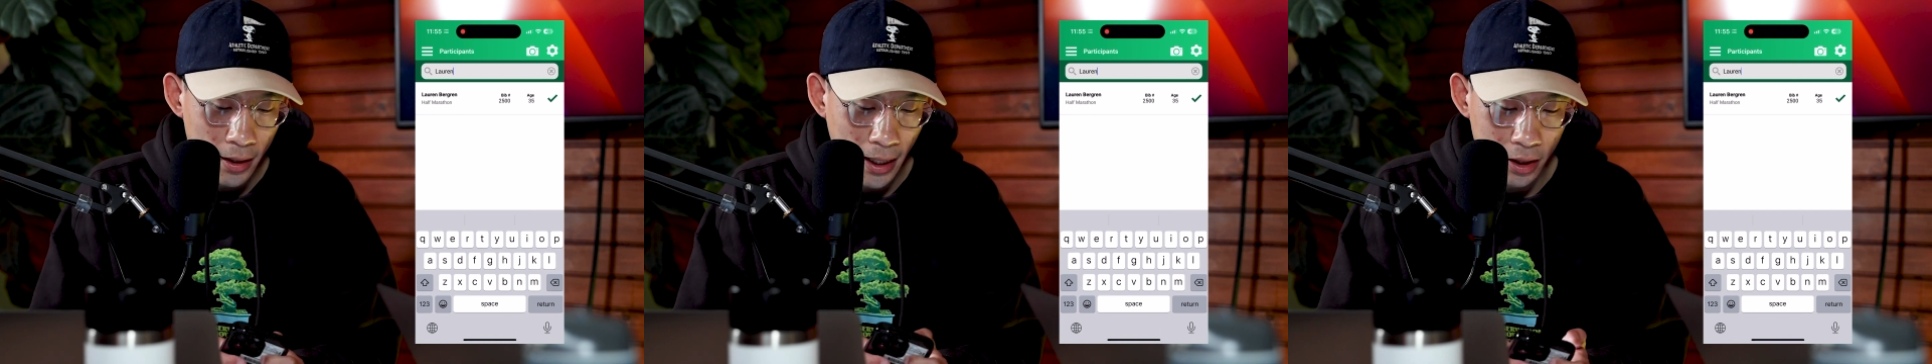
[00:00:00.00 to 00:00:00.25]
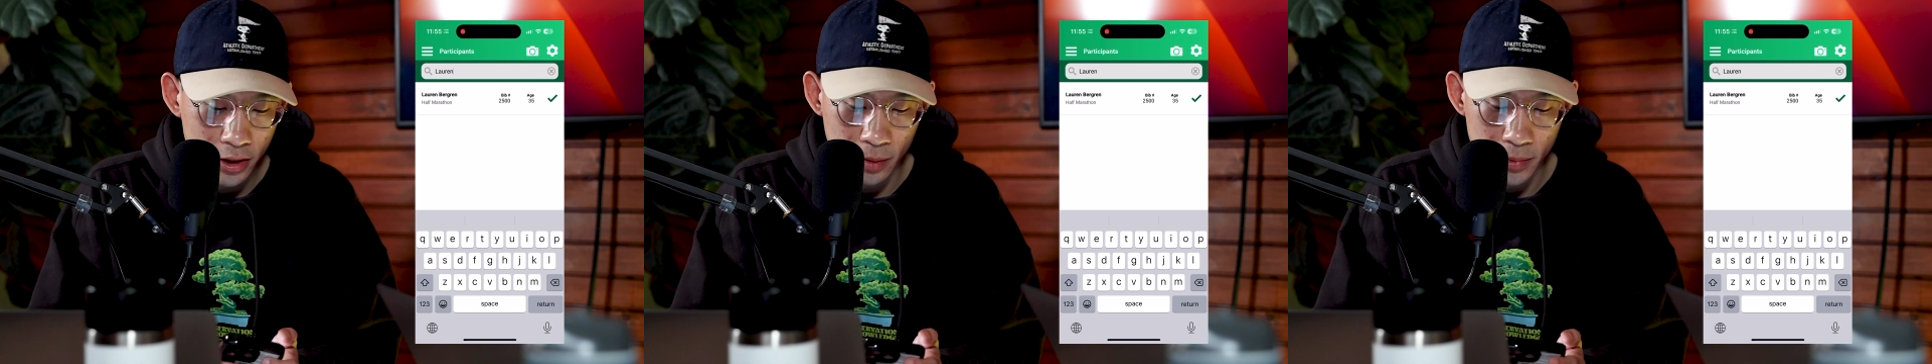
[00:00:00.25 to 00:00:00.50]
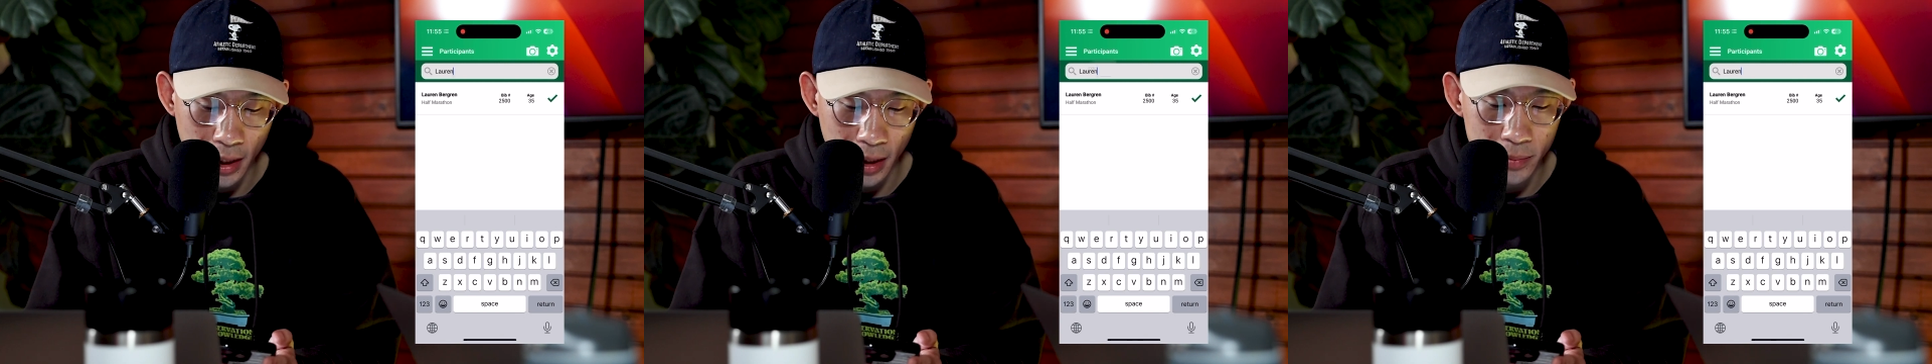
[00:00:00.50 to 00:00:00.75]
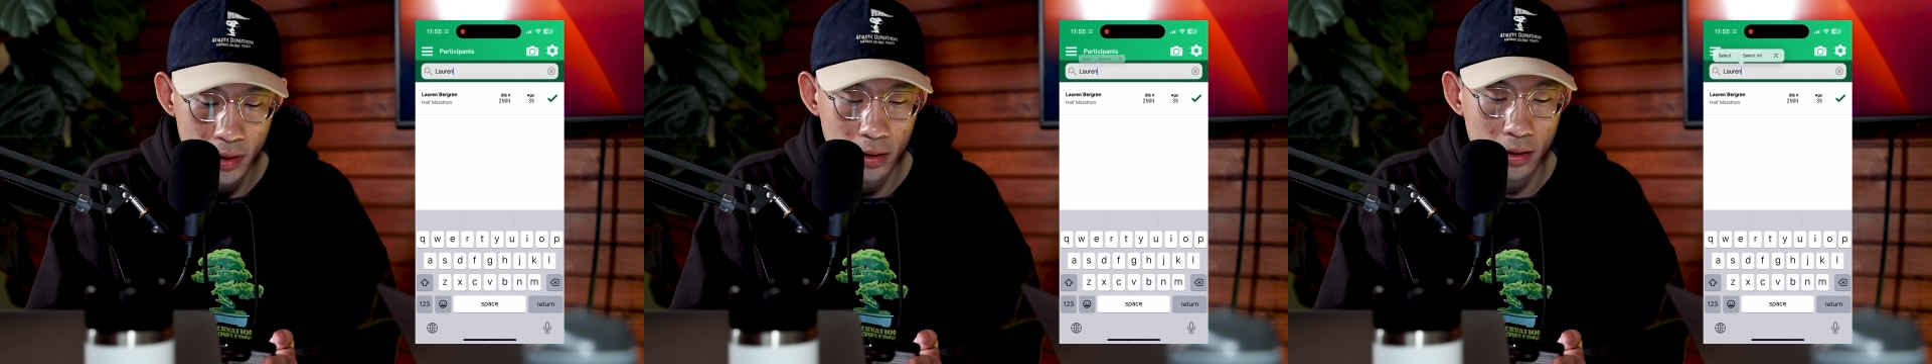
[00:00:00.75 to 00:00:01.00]
Now,
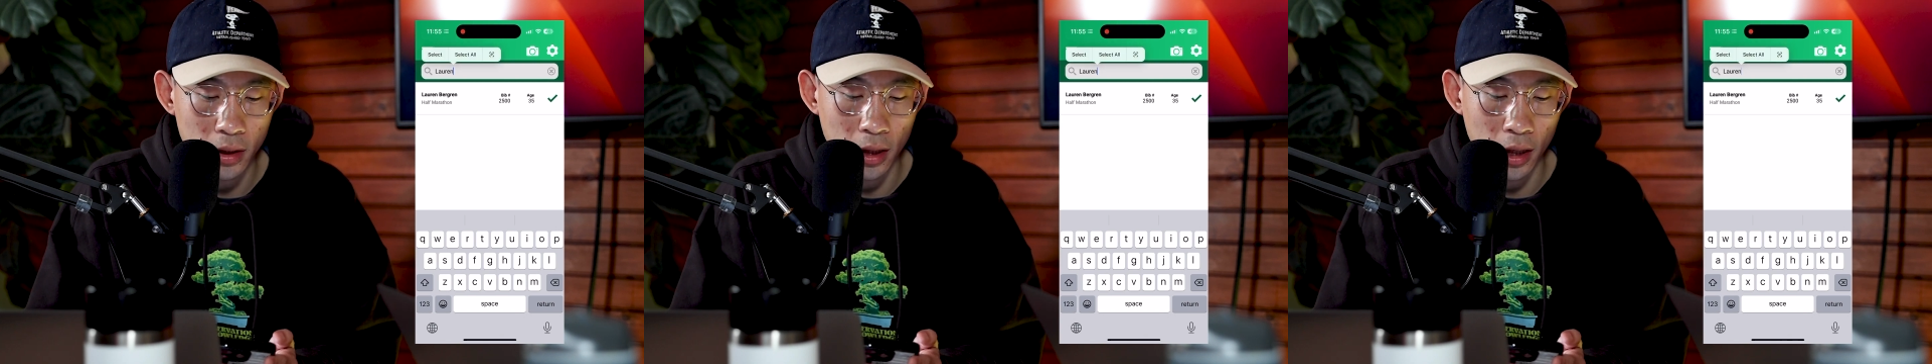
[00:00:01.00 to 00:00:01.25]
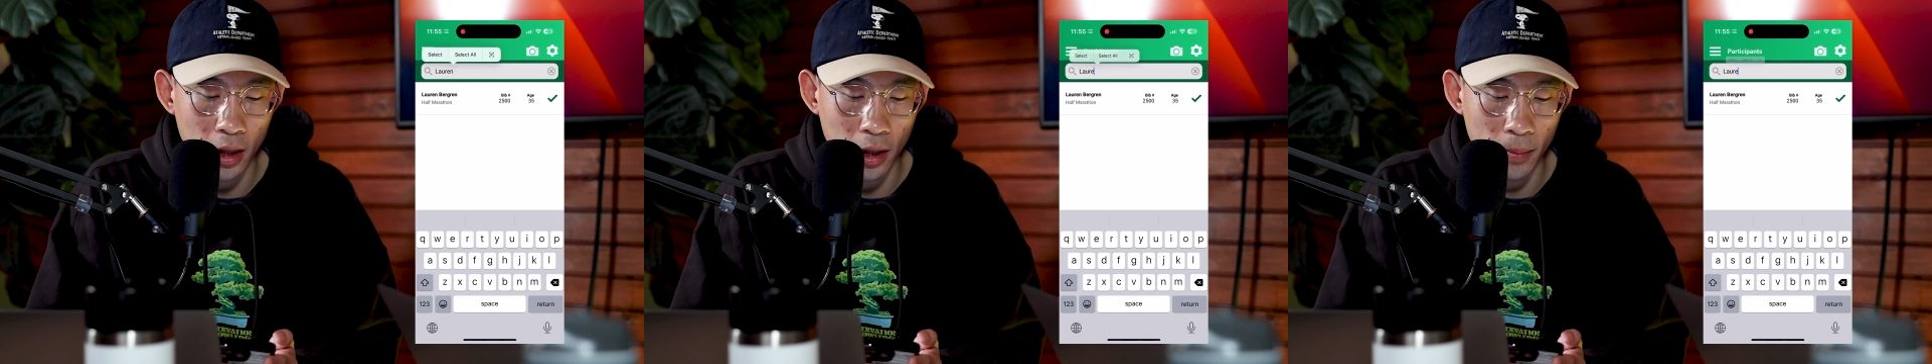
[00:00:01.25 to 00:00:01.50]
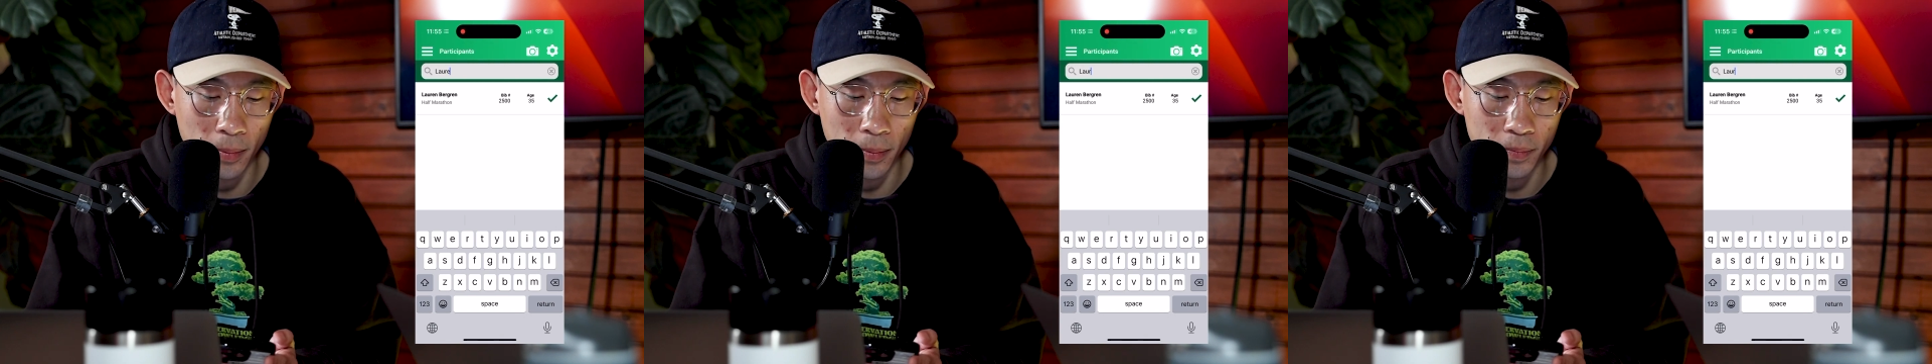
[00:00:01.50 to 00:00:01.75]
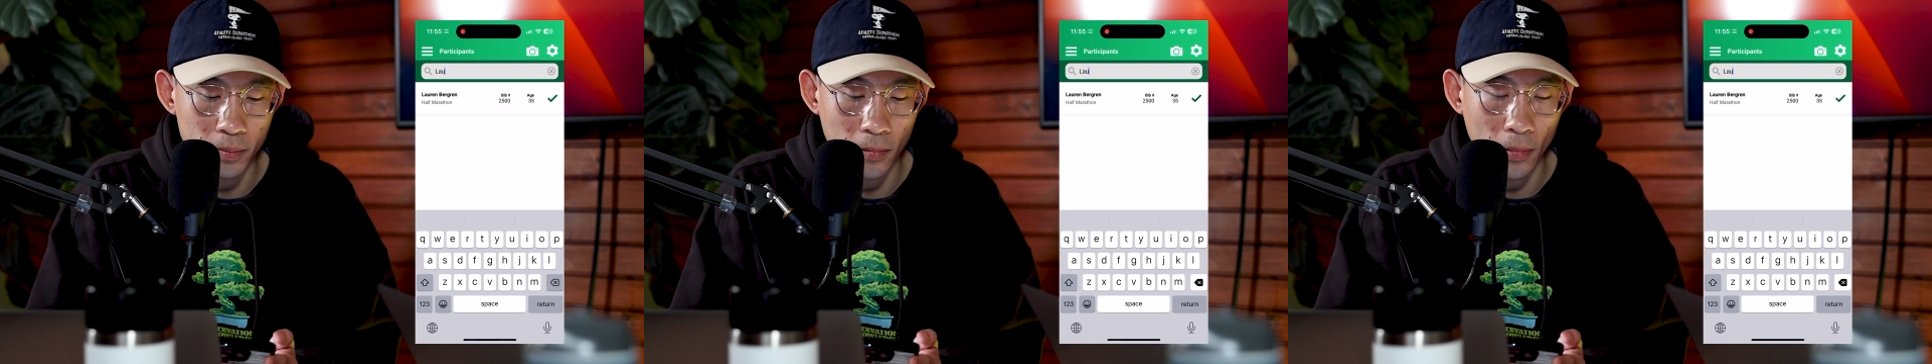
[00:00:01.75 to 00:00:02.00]
sometimes um,